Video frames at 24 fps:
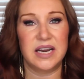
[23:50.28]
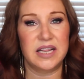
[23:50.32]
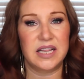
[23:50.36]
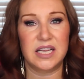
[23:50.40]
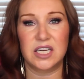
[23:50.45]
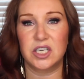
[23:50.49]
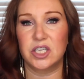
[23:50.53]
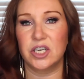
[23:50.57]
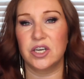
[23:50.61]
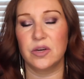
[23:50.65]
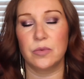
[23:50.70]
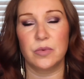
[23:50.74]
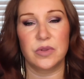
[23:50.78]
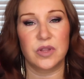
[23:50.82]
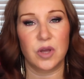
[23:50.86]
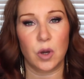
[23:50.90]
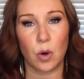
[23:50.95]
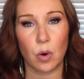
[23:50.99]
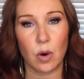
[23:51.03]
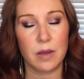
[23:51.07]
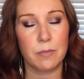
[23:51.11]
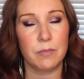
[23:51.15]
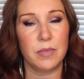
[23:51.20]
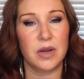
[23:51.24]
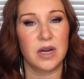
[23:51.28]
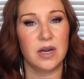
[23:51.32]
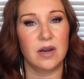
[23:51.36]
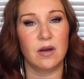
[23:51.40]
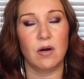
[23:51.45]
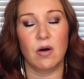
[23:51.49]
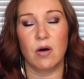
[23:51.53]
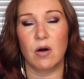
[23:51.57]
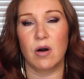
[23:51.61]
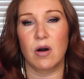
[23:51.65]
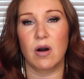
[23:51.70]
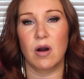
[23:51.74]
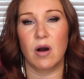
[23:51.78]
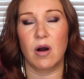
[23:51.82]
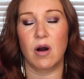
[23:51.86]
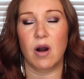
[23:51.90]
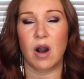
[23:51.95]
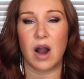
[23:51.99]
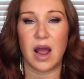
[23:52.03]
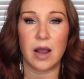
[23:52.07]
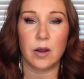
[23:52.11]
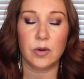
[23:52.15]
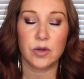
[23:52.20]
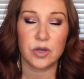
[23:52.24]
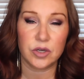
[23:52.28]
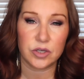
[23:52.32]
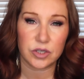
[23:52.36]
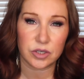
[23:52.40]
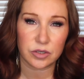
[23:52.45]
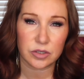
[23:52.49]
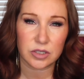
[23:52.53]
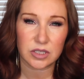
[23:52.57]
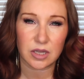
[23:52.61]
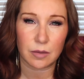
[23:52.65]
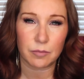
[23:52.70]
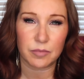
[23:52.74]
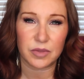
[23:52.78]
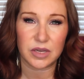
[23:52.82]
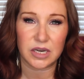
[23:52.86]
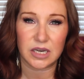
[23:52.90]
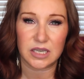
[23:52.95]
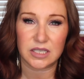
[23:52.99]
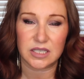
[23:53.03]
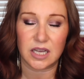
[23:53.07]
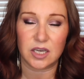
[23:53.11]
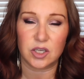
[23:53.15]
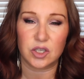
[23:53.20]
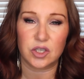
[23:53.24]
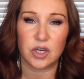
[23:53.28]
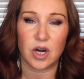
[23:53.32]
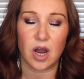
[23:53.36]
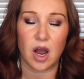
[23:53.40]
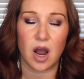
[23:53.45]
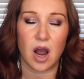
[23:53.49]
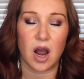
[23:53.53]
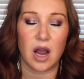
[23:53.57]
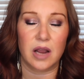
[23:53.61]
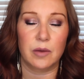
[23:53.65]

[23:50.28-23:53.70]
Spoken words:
anything to do with equipment or how you do something, etc.